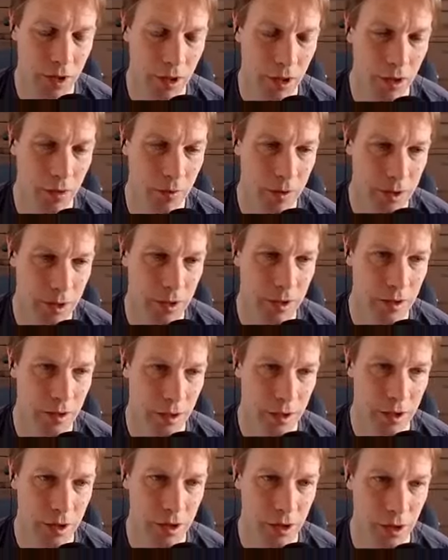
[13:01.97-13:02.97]
like we did
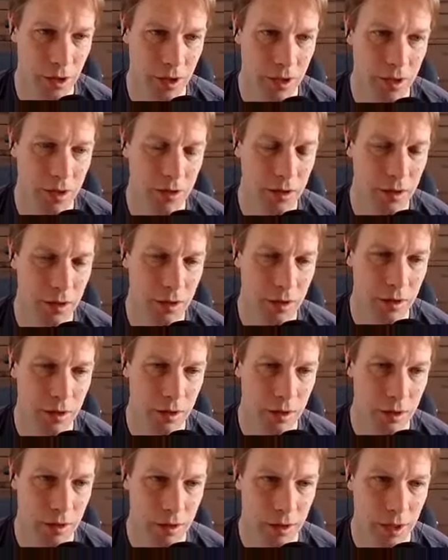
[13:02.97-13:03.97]
initially,
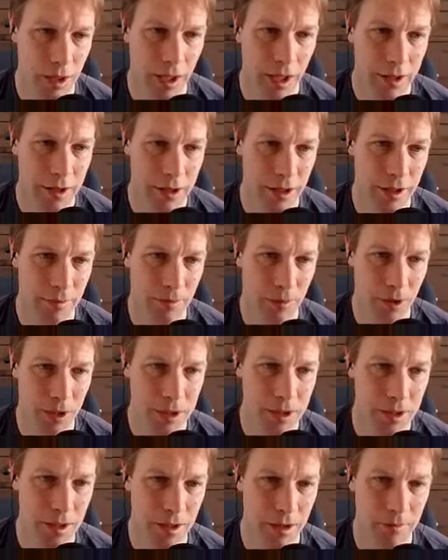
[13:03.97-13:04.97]
that actually
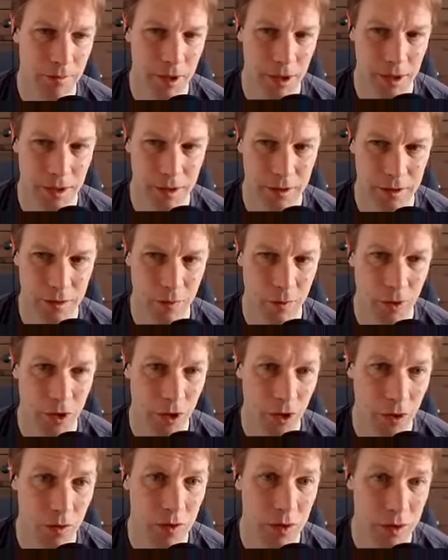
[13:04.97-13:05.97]
implicitly means we
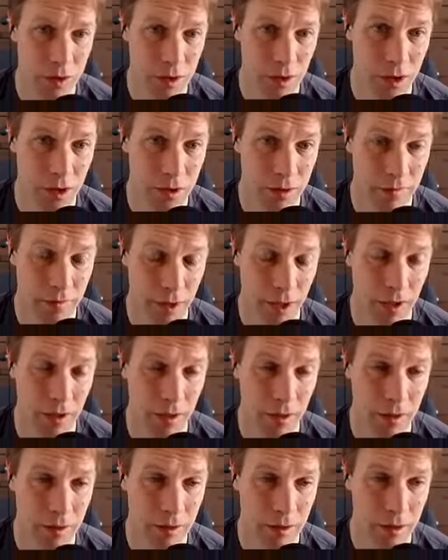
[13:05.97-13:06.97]
know the size of
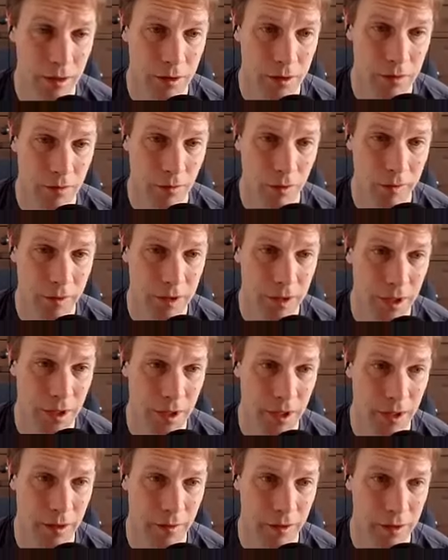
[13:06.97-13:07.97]
L. So what we're saying
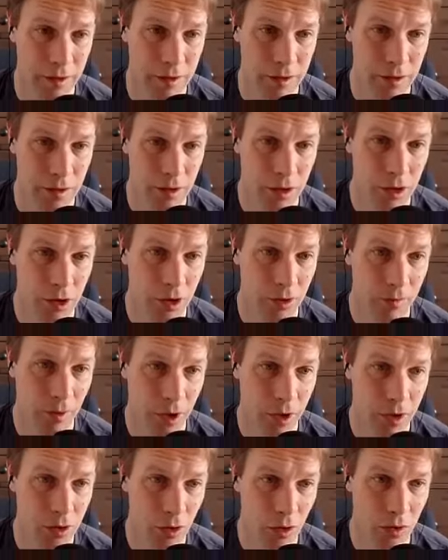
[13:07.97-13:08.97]
here is you
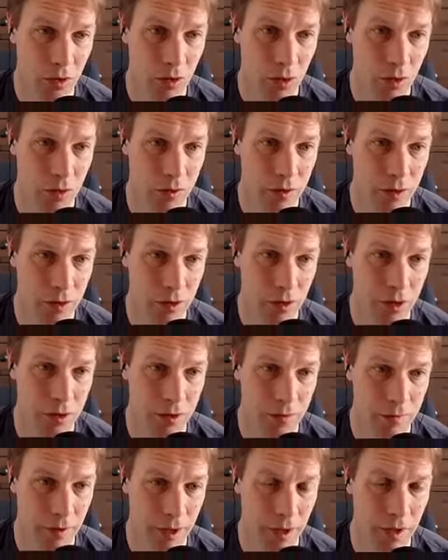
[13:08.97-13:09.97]
might not know the size
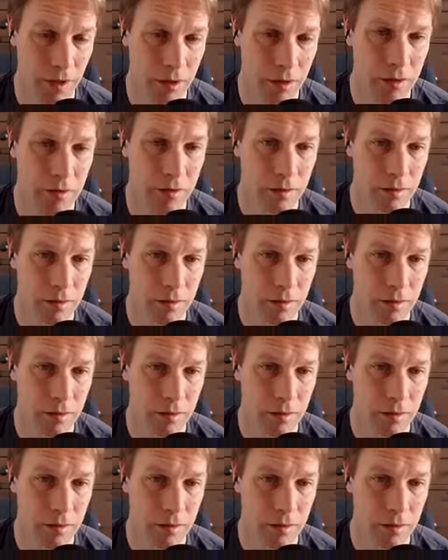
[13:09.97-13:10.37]
of L.